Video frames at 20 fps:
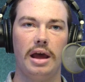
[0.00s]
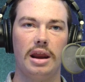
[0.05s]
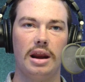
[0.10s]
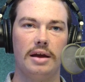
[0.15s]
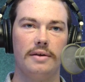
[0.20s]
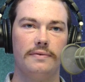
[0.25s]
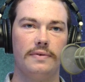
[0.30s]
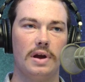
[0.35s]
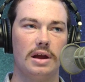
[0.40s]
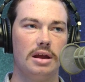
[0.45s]
And
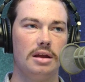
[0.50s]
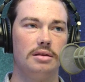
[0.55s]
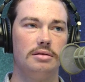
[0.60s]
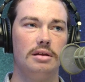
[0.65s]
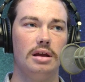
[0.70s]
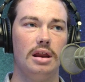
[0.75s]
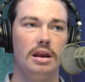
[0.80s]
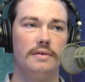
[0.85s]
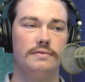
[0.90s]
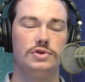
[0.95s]

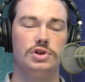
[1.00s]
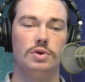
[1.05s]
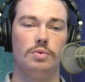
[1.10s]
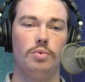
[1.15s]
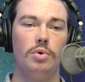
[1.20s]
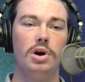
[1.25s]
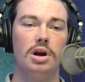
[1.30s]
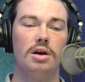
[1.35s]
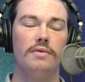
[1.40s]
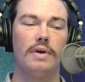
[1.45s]
if she
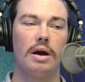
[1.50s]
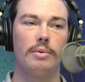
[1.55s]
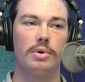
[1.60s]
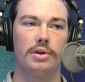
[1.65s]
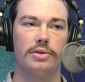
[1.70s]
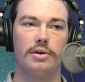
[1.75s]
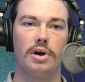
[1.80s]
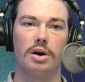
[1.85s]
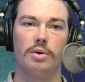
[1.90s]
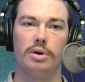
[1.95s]
would have, I would
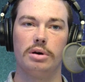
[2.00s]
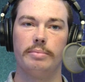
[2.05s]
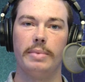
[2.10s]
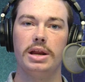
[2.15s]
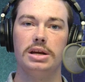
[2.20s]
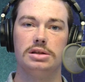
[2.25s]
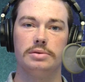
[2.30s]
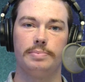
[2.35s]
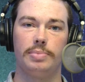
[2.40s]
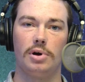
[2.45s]
have thought it would have
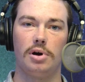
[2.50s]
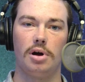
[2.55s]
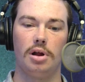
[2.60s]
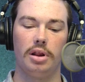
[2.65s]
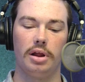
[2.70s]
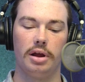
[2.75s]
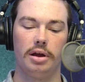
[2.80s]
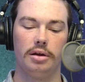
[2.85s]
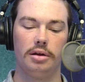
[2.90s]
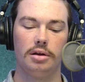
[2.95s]
been to
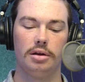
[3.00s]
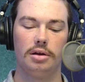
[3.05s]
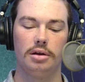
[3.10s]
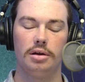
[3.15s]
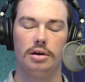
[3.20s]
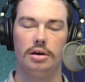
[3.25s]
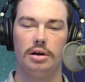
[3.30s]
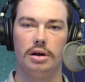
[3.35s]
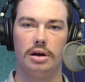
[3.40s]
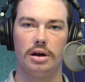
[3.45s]
Paula,
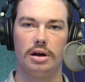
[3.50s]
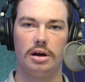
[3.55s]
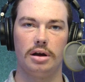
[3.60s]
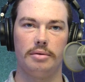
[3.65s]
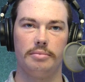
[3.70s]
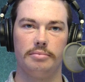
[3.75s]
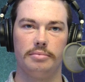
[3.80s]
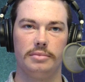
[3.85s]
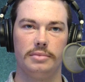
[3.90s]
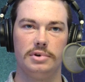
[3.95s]

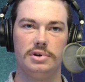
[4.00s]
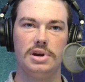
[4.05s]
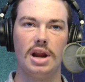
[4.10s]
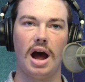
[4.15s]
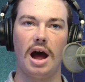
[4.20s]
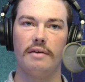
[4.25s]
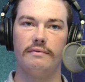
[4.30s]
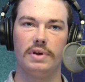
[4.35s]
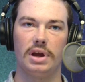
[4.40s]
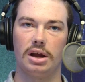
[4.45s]

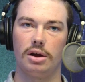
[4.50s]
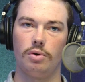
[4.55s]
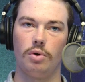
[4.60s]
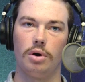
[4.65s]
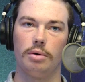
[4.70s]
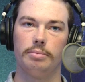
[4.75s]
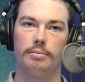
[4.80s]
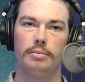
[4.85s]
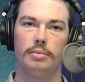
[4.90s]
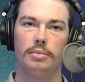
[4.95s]
not Van
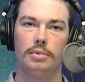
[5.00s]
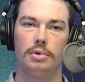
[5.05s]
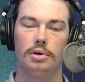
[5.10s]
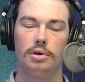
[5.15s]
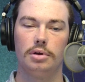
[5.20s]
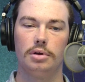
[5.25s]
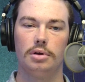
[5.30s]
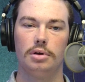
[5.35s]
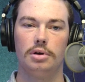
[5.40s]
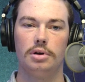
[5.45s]
Gorp,
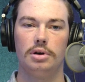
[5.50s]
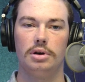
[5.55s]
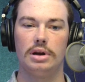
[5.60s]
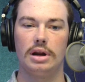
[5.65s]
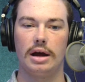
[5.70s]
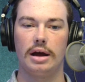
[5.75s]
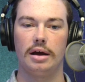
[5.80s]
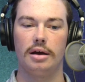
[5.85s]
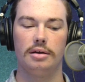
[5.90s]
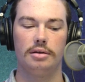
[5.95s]

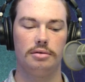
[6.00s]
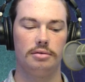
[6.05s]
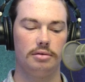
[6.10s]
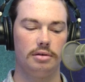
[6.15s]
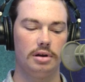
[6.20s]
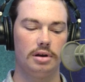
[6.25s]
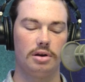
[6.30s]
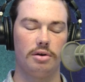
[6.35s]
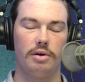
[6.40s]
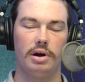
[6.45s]
not
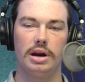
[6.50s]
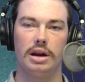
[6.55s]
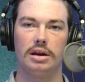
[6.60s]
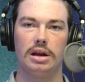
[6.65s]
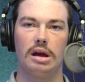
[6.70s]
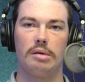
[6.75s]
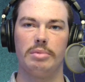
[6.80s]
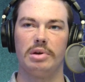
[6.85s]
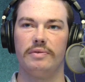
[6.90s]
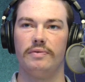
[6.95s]
an
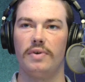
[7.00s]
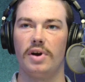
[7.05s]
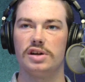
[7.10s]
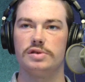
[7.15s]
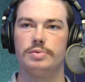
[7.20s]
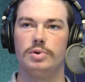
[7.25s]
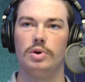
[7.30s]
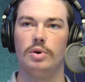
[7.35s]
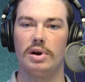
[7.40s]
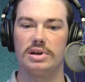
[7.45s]
incoming
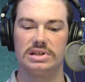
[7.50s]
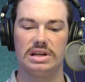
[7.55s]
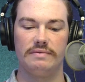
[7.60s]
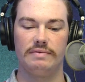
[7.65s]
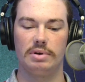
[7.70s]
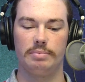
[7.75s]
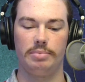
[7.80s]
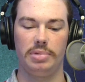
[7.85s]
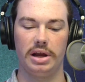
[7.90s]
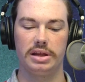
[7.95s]
freshman who hasn't
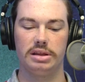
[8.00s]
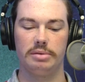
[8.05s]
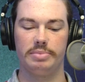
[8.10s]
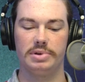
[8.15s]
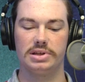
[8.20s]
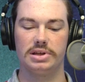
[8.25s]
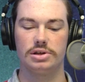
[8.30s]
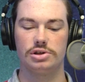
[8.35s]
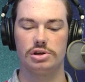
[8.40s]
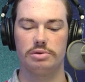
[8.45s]
even played the
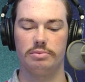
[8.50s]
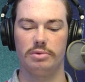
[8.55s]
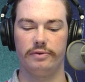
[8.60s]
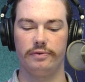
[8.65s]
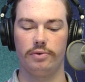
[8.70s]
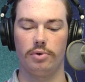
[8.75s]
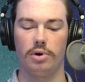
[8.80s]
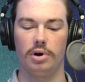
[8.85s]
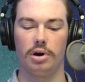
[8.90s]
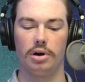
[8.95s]
position
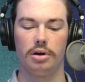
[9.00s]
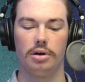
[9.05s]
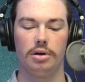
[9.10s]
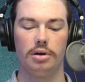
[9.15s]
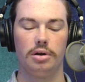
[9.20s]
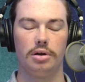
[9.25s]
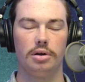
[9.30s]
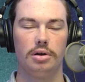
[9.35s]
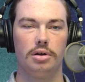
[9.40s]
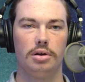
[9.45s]
before.
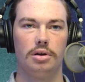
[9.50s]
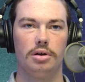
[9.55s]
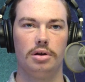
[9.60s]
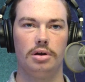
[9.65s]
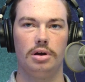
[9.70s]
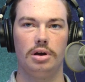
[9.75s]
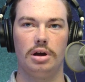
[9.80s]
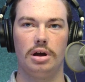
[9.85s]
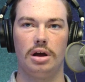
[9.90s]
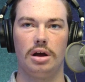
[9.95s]

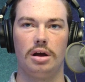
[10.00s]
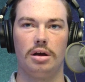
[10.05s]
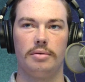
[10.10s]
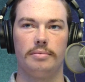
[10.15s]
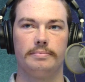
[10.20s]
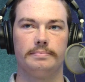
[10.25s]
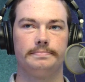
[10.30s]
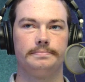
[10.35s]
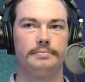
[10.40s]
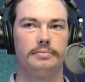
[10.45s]

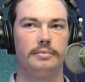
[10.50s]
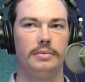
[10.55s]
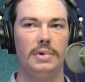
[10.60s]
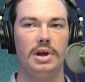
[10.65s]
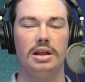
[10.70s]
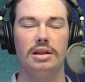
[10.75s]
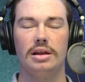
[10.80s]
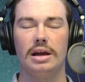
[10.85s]
But